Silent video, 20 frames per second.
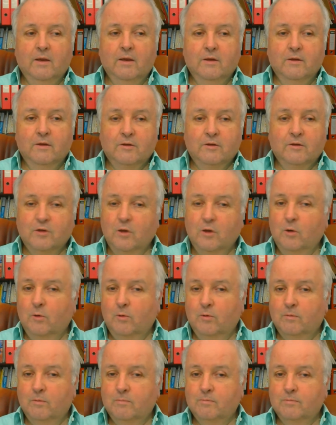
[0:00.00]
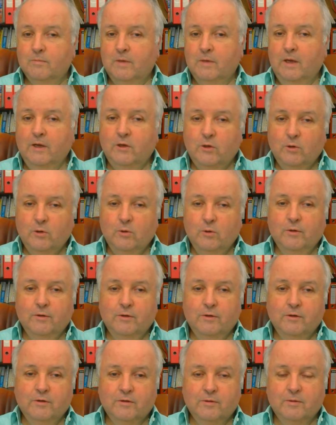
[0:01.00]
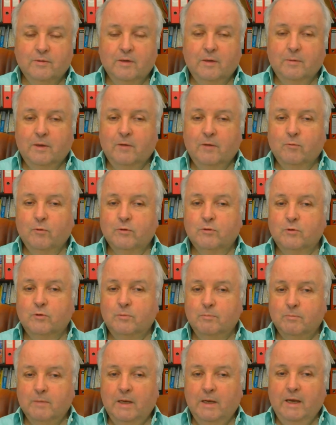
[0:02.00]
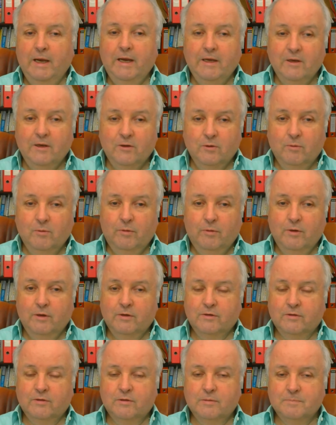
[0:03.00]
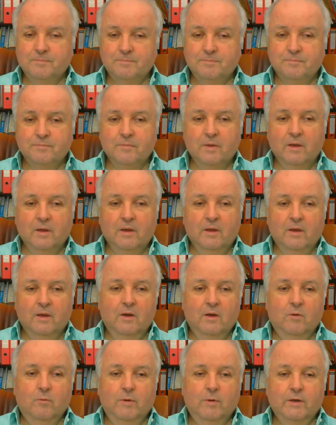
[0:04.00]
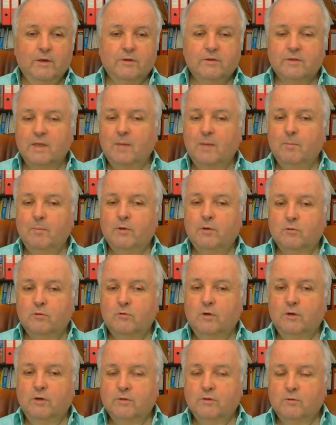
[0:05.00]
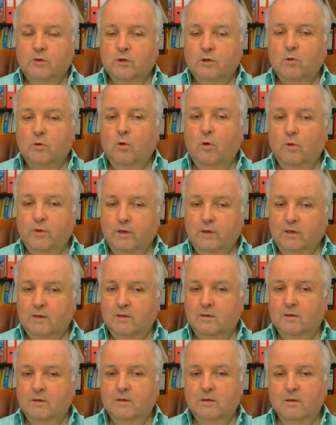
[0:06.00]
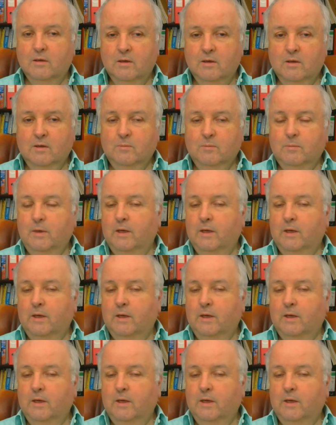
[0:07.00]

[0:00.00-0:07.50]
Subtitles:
So, I knew of this, but I was reminded of this when I stumbled across a recording by a